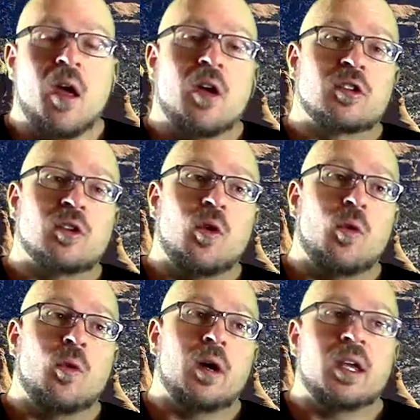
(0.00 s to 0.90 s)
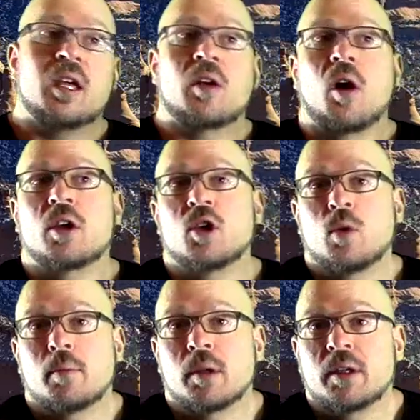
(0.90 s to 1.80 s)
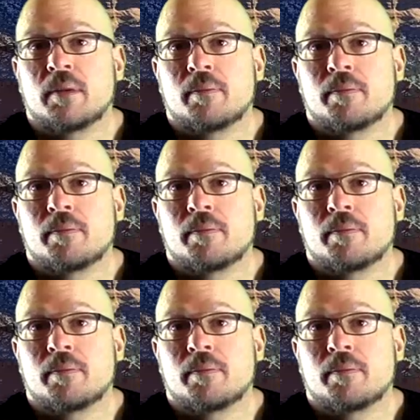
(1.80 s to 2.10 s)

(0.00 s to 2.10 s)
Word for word: So again, arguably,